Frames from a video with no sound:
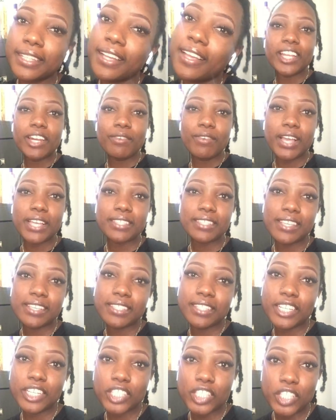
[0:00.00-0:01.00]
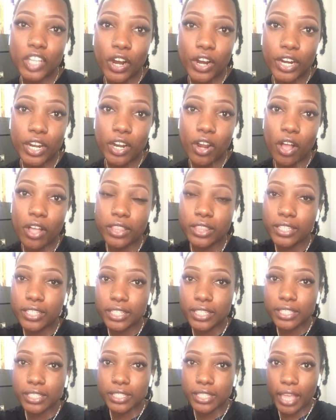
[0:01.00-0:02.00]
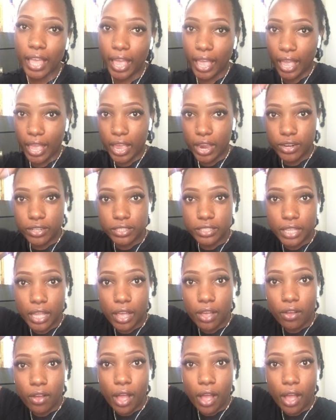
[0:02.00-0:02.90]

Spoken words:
Anyways, let's get started on this hairstyle.